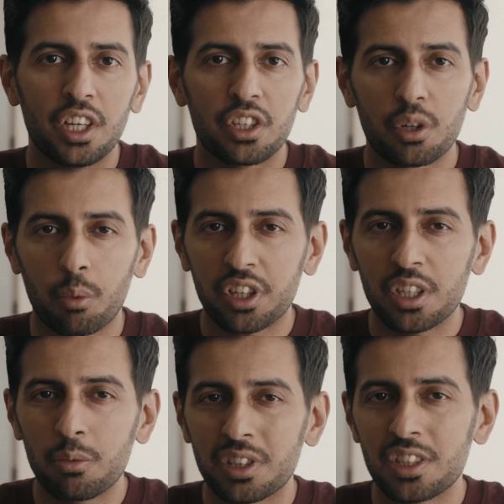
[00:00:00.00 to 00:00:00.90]
You're
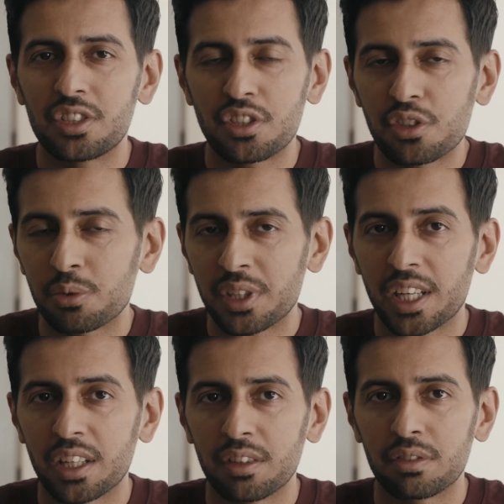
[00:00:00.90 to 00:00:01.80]
working with a digital
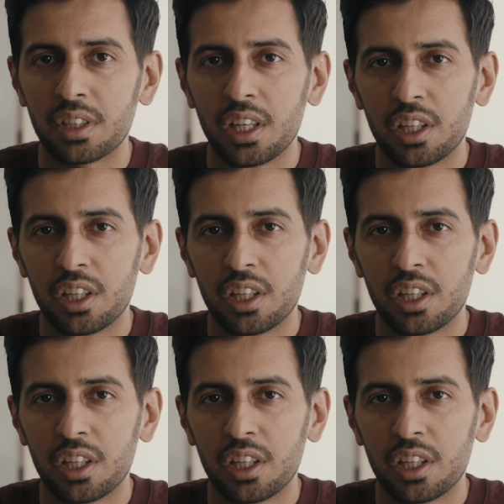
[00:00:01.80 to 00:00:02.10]
negative.